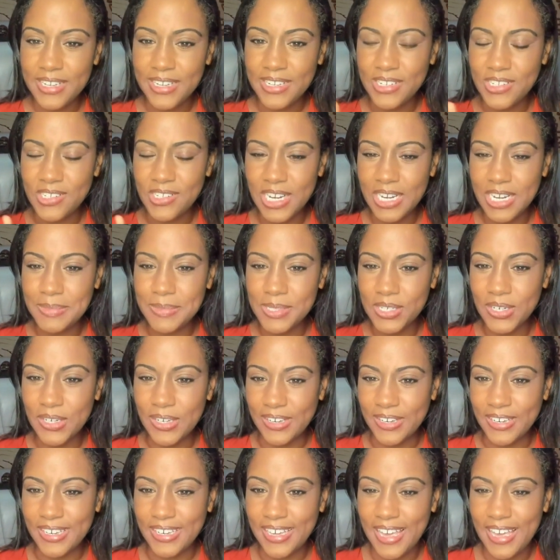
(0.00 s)
James
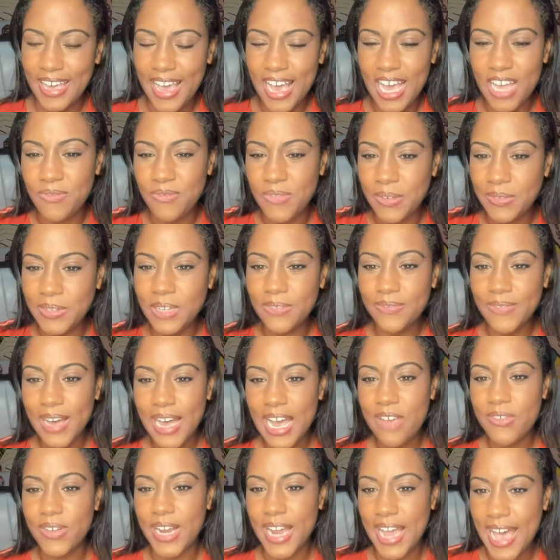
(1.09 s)
Cook at
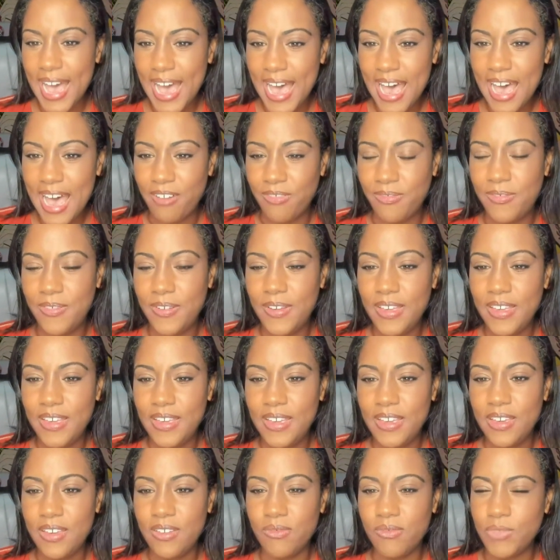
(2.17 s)
55.5.
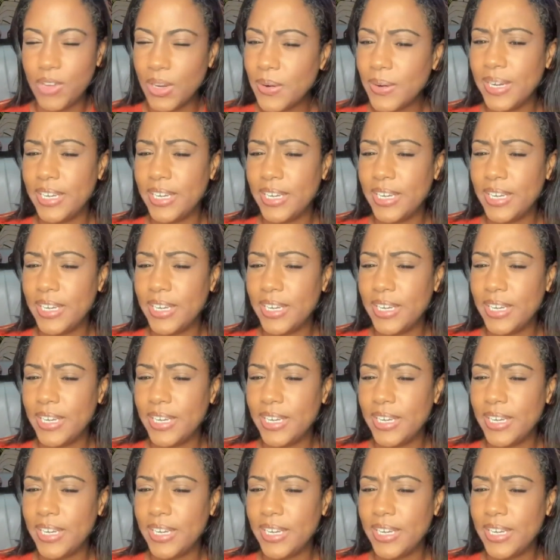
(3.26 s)
Very